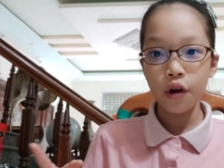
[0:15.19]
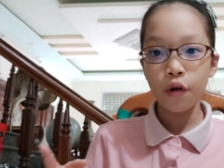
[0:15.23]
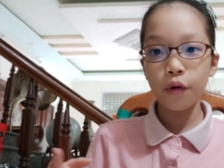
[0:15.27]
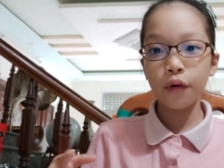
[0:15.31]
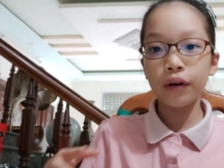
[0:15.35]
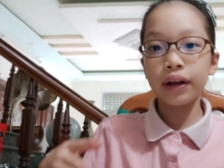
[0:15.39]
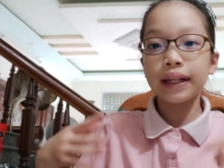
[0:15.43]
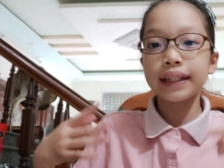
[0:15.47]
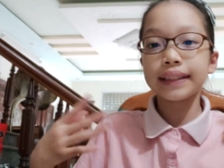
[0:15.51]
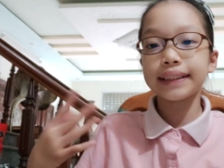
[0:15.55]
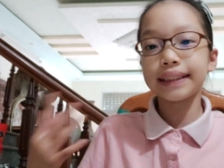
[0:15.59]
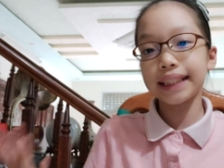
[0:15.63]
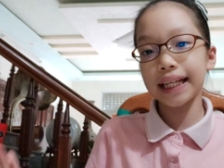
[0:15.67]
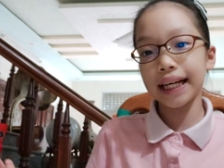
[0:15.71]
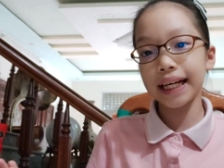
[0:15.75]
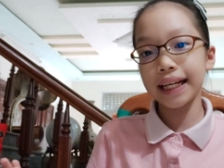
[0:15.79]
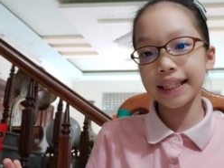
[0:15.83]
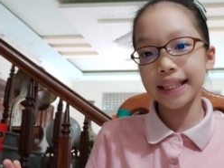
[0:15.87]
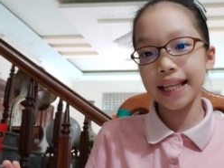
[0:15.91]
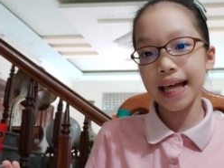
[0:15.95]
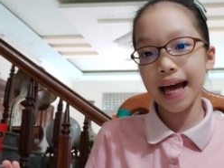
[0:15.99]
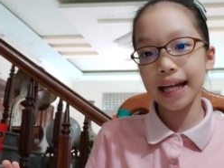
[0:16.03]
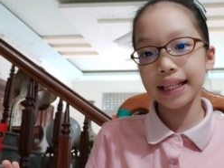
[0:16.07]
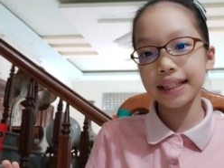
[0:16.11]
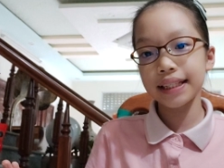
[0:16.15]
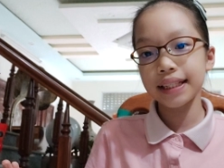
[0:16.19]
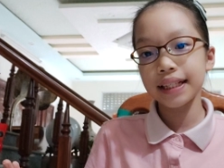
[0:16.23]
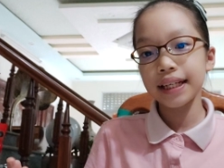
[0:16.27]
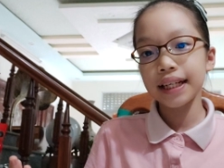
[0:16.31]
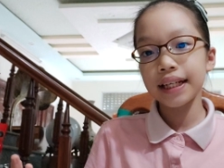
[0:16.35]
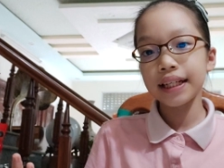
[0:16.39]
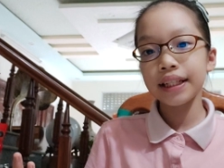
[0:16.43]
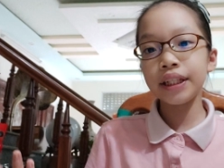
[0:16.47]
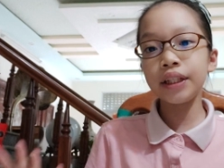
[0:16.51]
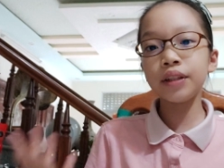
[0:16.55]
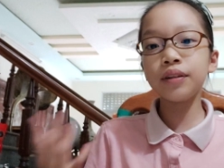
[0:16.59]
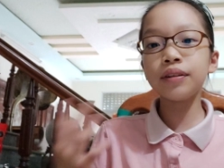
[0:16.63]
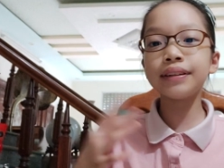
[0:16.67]
When I say that,
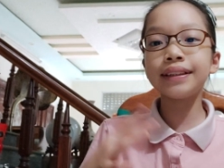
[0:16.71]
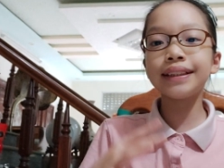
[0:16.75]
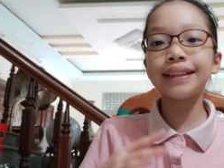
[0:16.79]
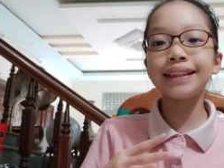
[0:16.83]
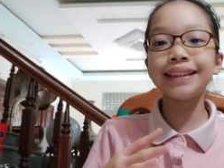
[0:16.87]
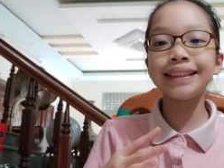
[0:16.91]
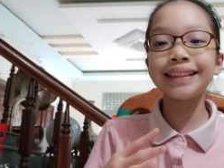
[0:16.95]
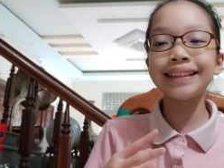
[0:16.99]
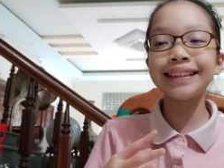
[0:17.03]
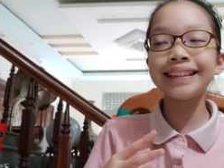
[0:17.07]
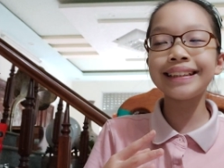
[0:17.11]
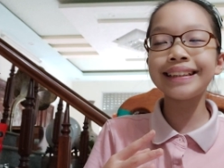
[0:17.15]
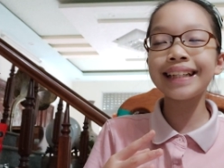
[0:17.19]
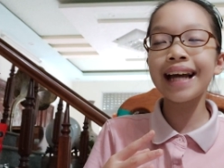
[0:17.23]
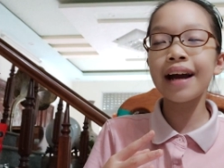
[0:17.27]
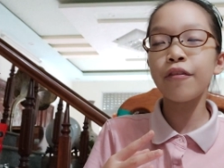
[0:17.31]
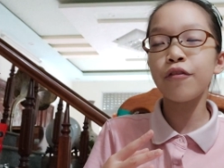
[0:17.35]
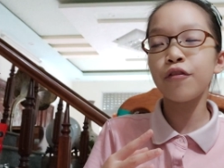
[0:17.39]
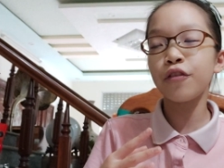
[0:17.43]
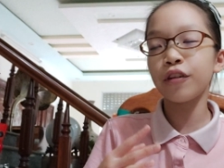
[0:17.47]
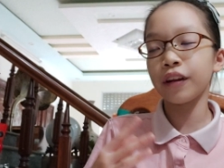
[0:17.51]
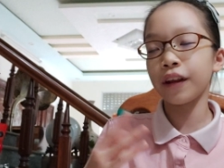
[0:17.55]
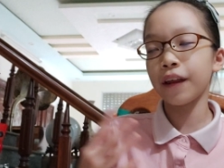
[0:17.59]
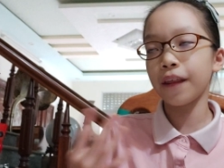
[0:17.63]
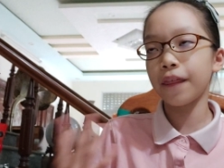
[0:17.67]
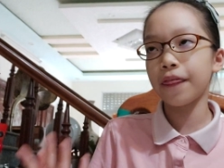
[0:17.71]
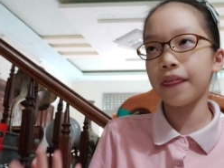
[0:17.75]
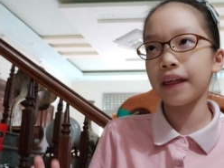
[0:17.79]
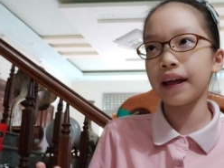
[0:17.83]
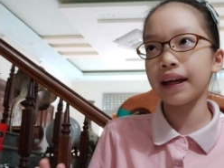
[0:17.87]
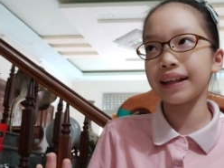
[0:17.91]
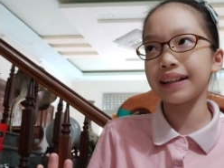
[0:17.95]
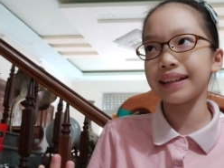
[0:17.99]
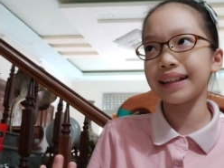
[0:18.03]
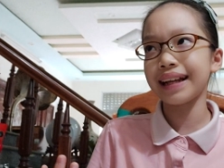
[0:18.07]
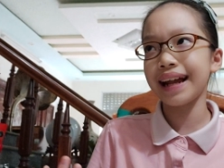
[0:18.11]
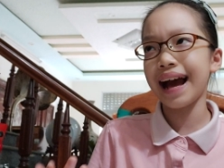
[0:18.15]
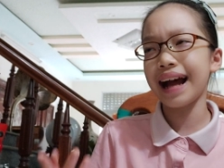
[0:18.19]
you definitely
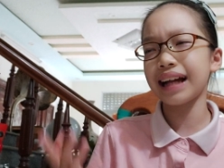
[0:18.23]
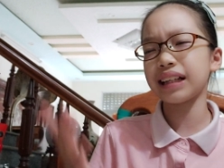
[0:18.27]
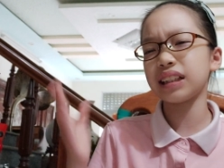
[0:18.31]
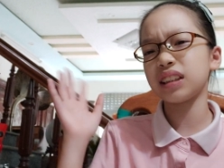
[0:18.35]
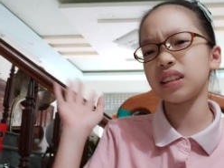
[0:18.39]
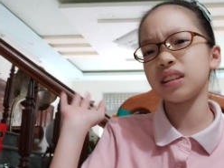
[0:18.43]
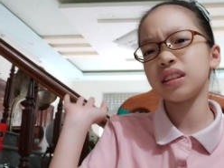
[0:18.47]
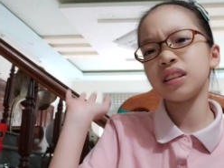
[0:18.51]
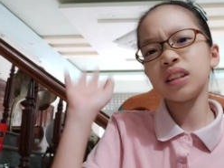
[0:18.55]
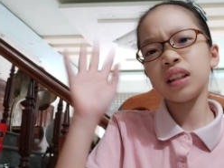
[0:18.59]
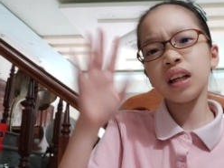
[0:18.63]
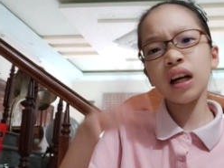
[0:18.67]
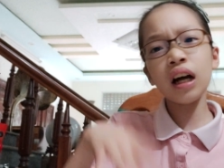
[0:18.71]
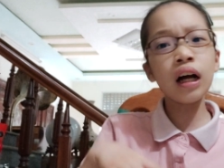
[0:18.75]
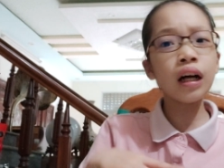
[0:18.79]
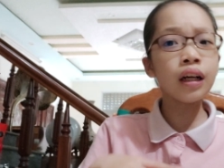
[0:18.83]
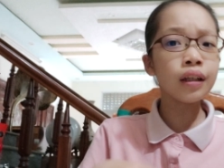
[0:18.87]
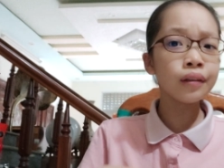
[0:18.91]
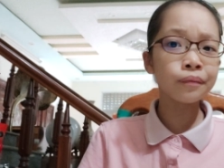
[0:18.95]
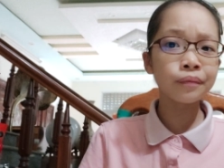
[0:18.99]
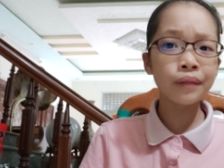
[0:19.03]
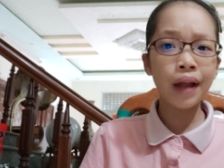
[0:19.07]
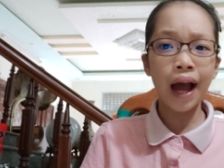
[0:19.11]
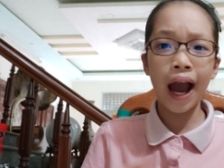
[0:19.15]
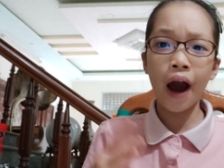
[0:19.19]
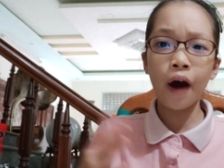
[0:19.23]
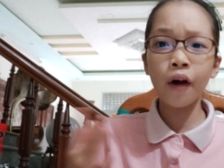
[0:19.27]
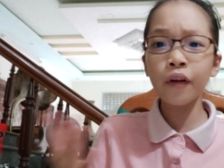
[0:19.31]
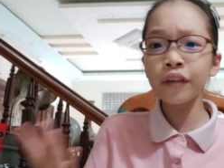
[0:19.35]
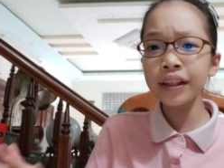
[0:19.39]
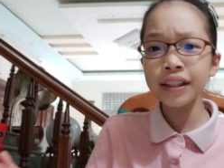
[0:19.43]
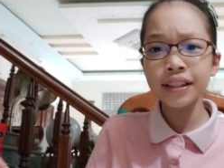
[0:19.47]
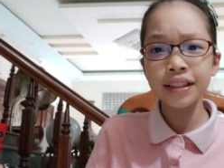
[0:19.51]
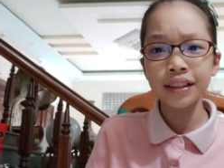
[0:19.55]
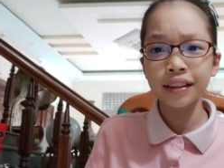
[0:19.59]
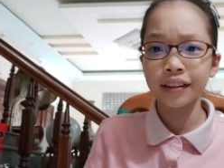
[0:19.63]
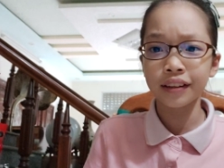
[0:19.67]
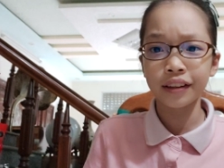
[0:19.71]
think that, I
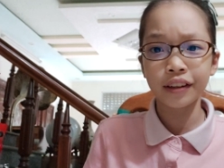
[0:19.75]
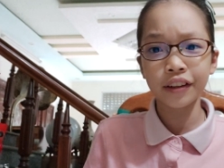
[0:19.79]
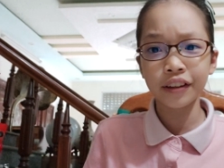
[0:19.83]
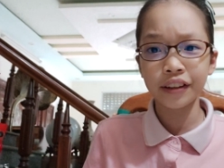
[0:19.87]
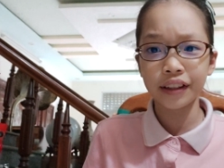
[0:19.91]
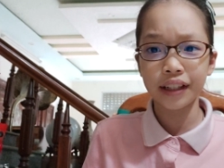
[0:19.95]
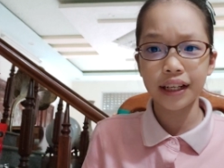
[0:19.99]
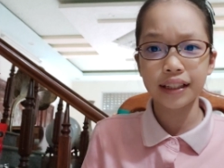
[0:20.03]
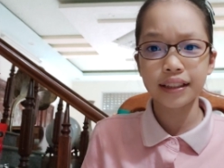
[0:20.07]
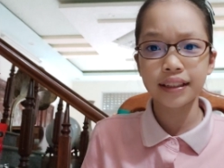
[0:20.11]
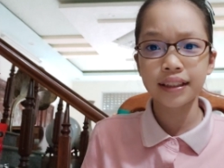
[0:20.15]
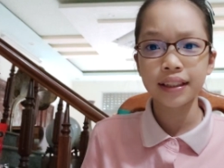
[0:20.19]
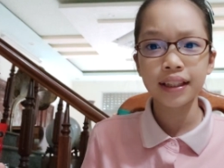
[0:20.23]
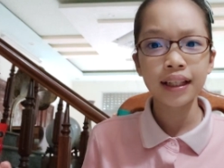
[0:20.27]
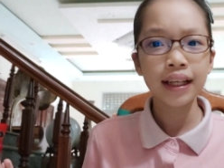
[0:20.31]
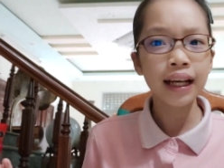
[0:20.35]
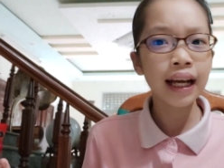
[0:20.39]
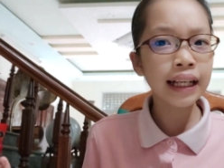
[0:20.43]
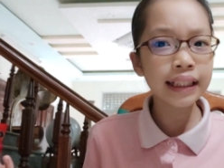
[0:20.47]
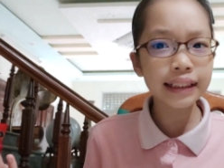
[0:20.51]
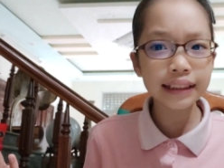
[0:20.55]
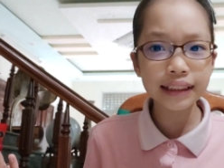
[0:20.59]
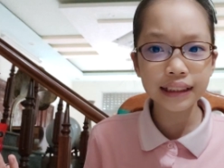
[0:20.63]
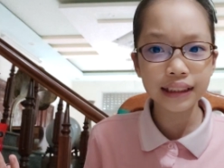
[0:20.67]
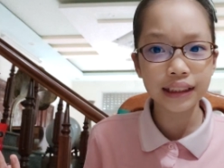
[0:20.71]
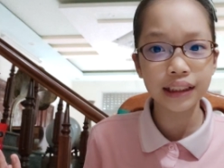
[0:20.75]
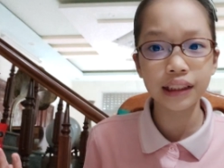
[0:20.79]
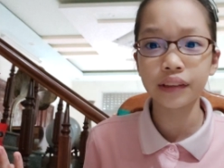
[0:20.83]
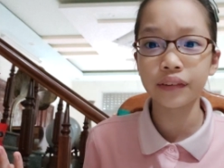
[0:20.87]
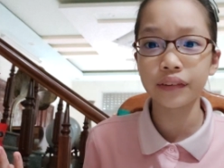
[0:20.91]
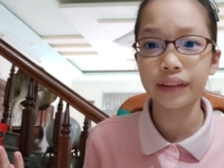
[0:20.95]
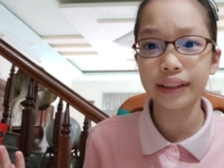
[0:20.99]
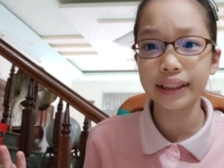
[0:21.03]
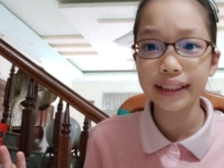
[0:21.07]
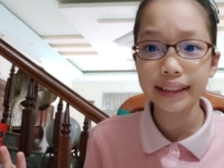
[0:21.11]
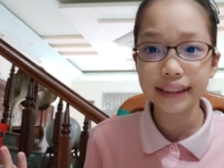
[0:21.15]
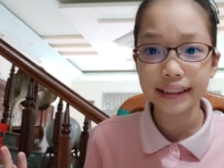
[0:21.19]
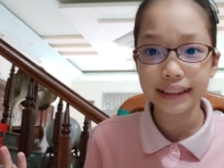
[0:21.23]
need to learn it. It's
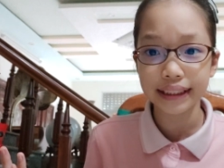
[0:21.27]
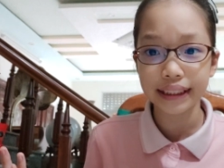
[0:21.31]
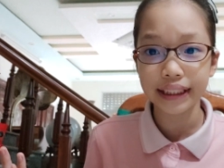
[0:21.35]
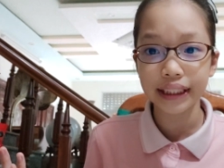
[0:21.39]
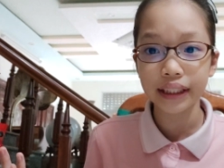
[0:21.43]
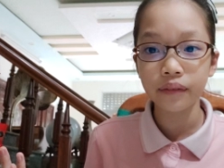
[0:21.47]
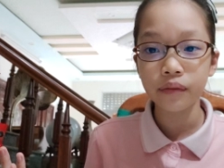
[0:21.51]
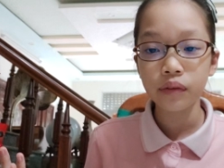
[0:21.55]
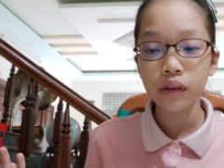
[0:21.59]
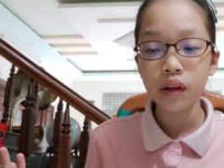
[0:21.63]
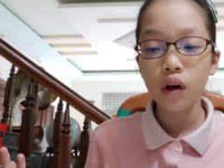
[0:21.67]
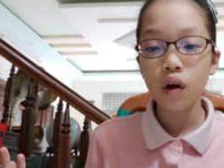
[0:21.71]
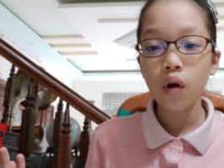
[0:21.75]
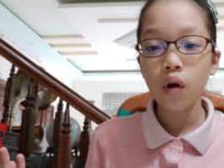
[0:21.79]
too easy.